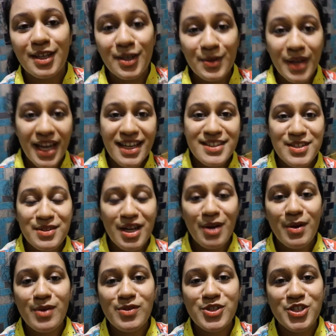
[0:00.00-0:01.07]
Okay, so
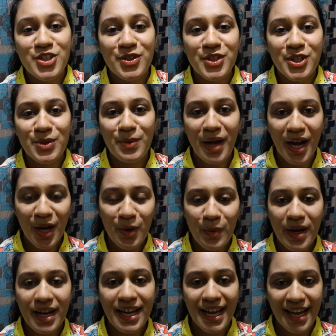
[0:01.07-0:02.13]
now I will show you how
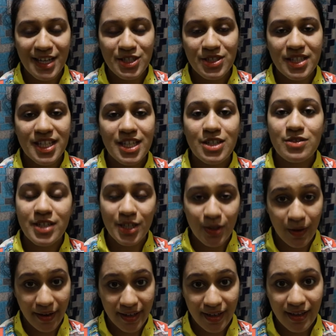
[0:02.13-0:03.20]
I actually
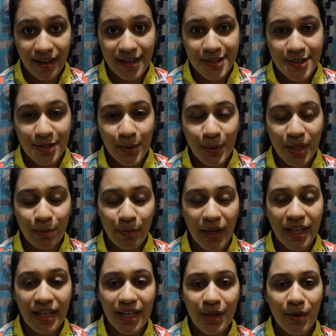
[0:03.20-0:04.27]
record. So
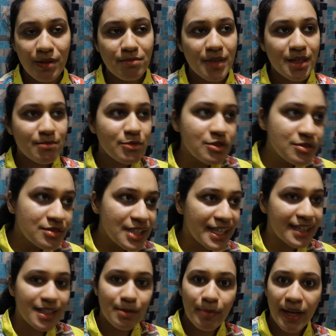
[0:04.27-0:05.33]
depending on my mood
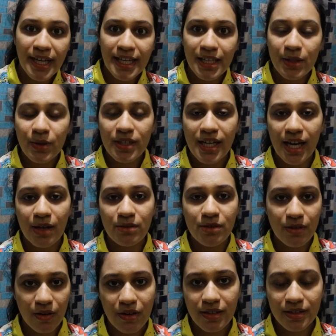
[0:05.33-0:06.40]
and depending on how
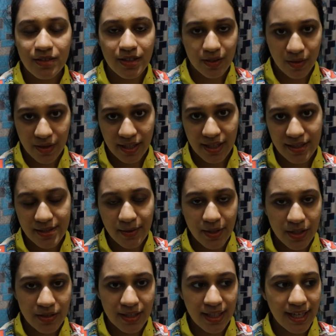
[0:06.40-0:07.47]
long the recording is
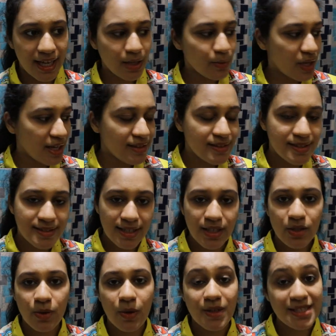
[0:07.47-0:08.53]
going to take, I will either
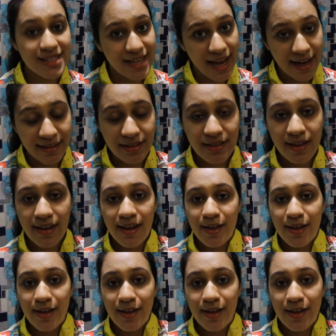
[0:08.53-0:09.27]
sit or stand.